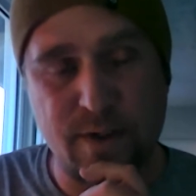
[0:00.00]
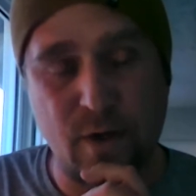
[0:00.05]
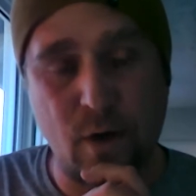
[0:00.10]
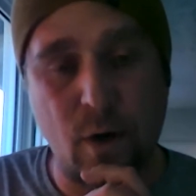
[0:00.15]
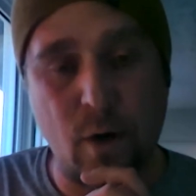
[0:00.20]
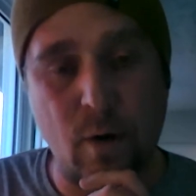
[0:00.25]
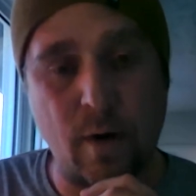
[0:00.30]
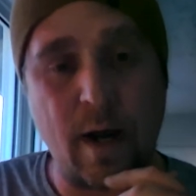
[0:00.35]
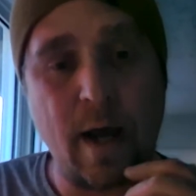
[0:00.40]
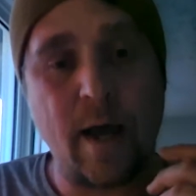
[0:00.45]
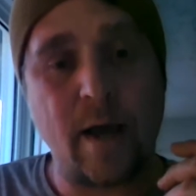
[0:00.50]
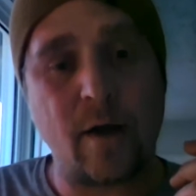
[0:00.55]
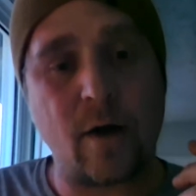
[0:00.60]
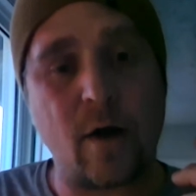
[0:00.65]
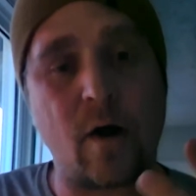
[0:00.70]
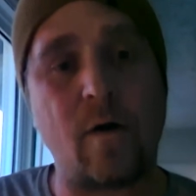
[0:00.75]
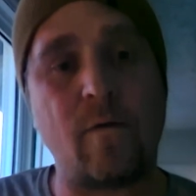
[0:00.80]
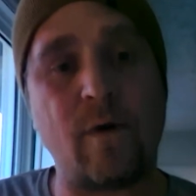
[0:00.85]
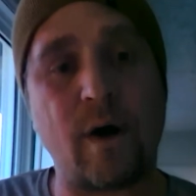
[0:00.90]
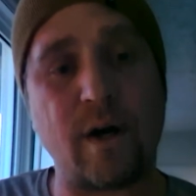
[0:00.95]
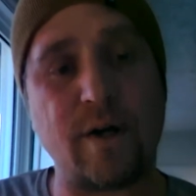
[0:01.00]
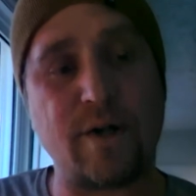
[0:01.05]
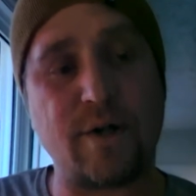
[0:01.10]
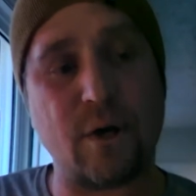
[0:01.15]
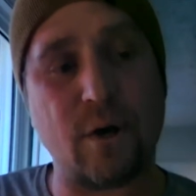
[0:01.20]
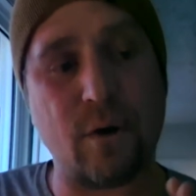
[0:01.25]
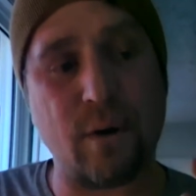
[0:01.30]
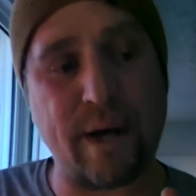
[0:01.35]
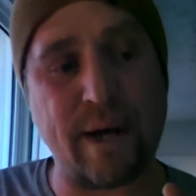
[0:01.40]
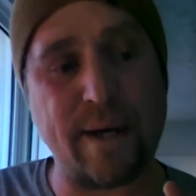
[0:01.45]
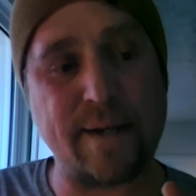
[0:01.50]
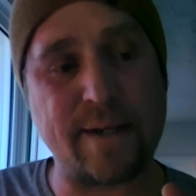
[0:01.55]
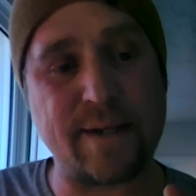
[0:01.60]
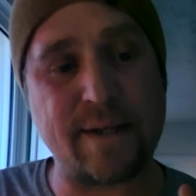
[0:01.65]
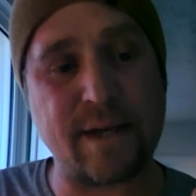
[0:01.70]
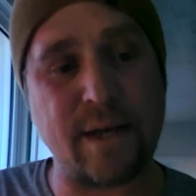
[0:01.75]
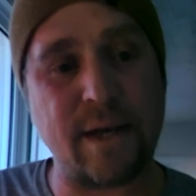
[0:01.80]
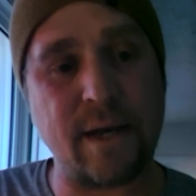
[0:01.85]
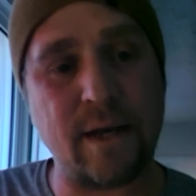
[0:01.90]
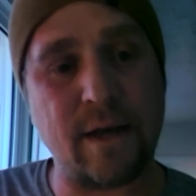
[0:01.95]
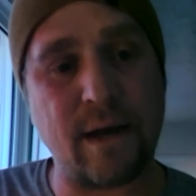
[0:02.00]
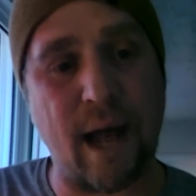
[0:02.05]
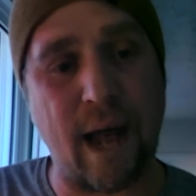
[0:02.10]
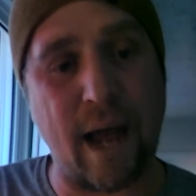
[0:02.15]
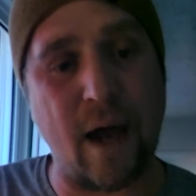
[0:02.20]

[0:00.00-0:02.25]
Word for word: So, Caravaggio is seeing